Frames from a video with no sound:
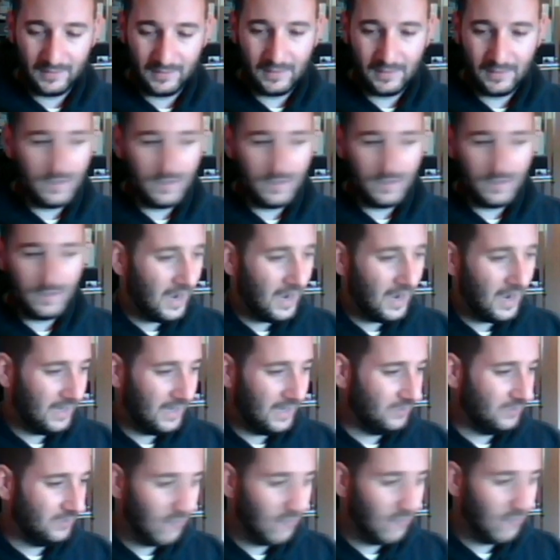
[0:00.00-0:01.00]
I
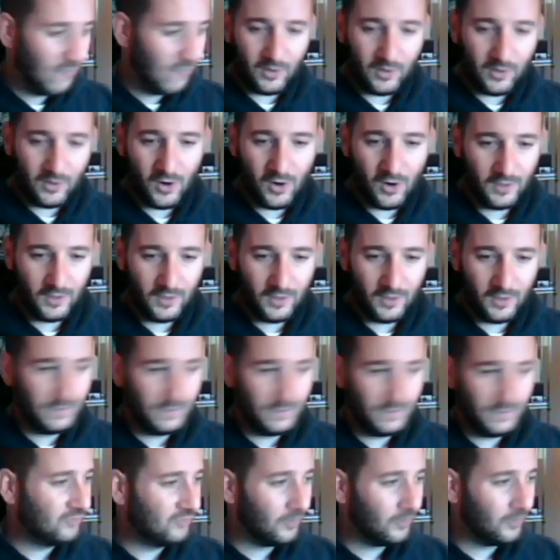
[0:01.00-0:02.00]
grab the card, I
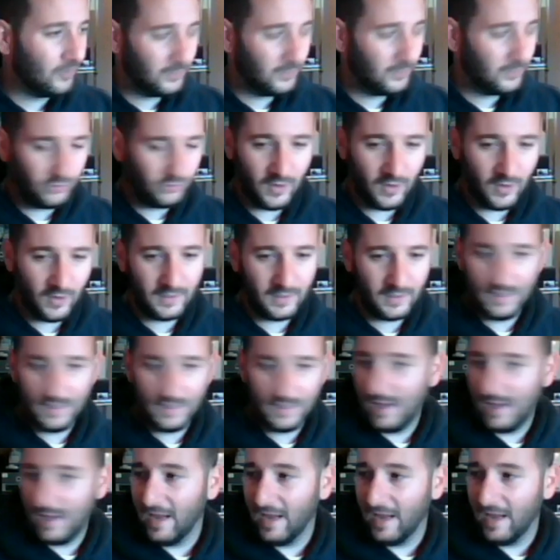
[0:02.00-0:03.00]
jump in the truck,
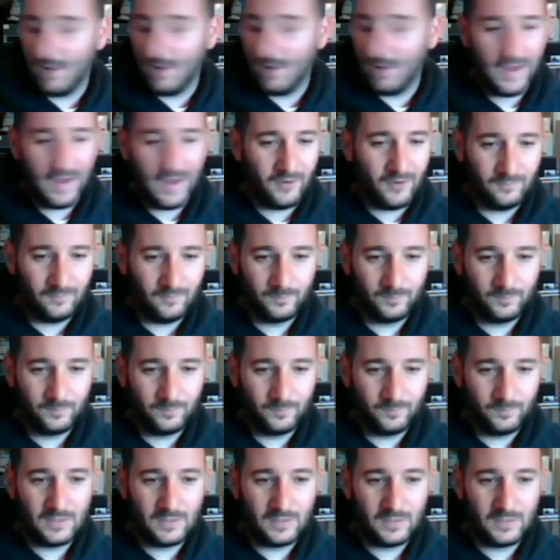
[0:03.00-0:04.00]
and I'm out.
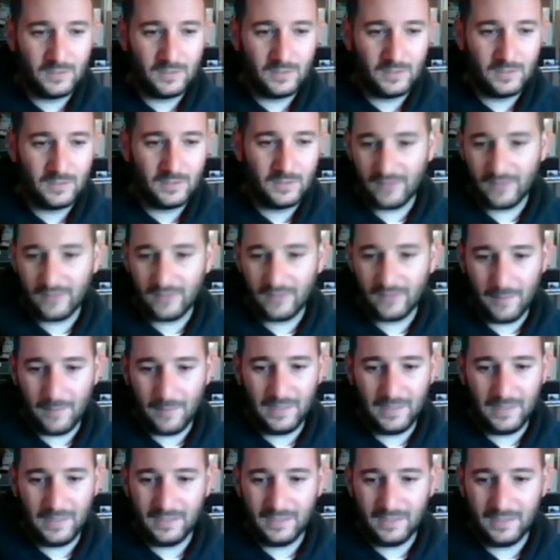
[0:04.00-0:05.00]
My town's not that
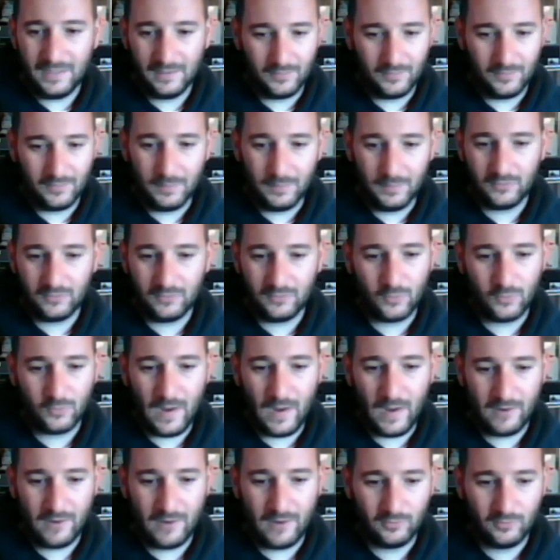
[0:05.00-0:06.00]
big. It's a big square.
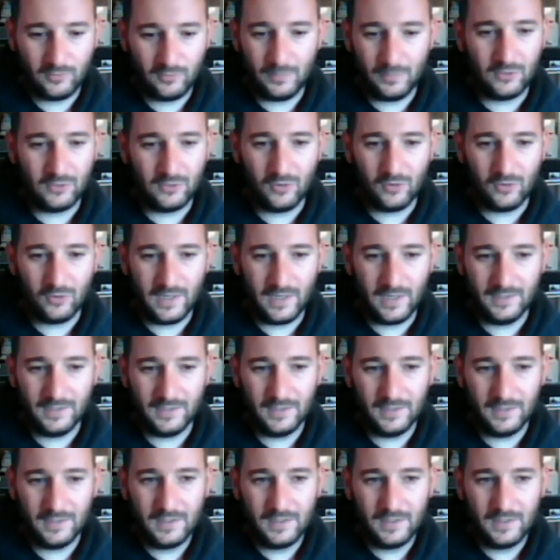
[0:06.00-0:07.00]
It's a big grid.
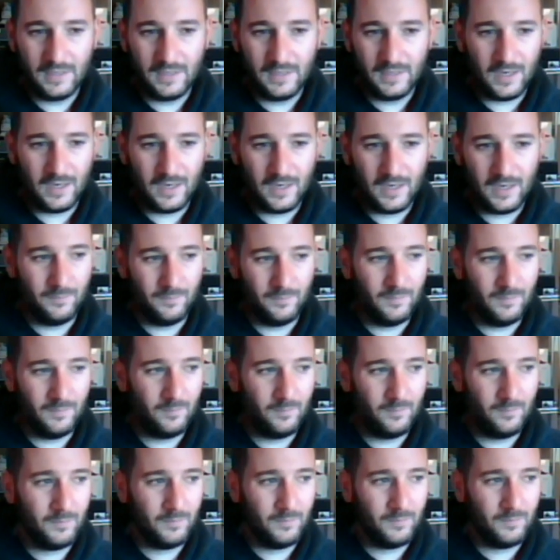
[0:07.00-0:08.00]
Um,
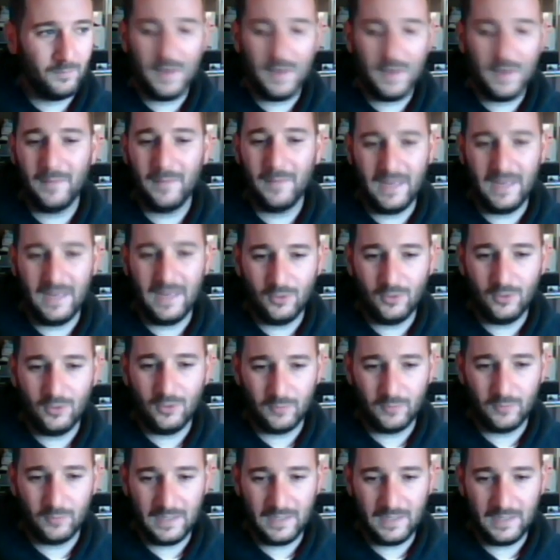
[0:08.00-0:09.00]
my mailman knows
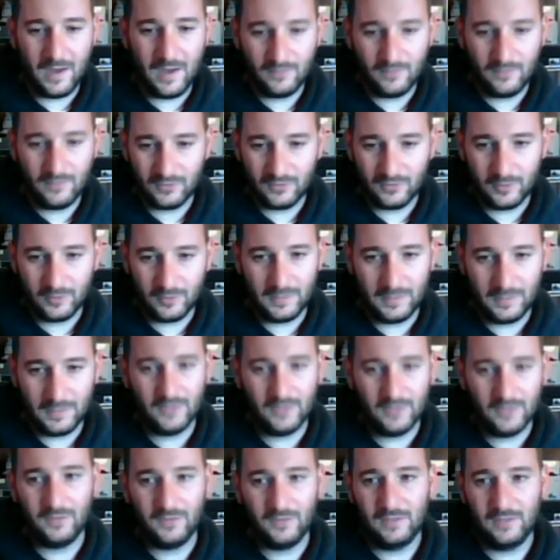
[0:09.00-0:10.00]
me, obviously, because
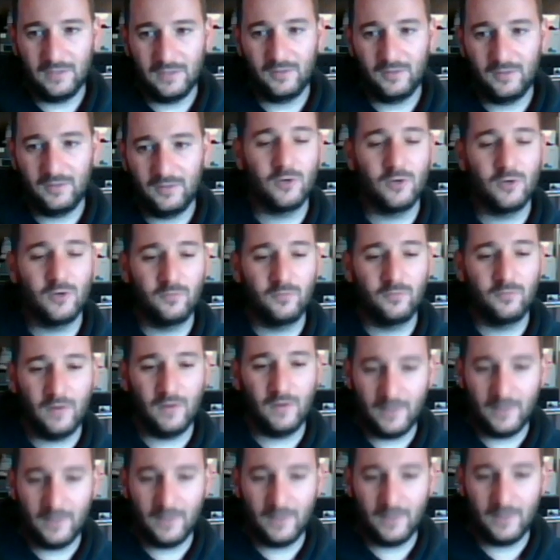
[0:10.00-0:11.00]
he's here very
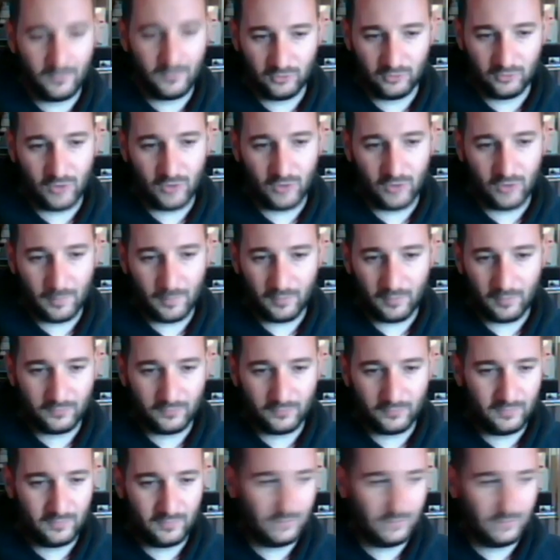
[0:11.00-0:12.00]
often dropping off
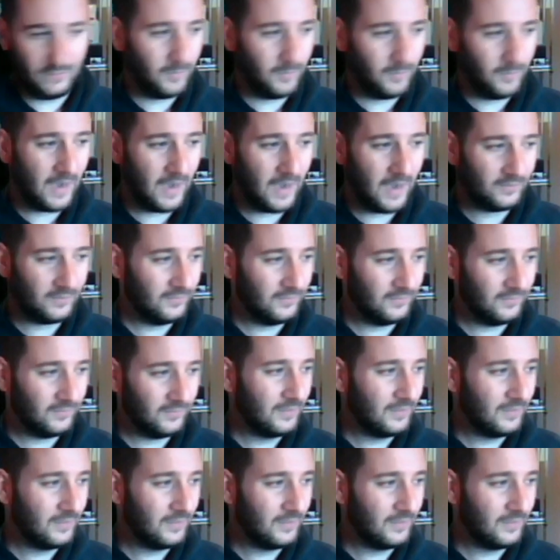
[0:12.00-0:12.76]
these boxes.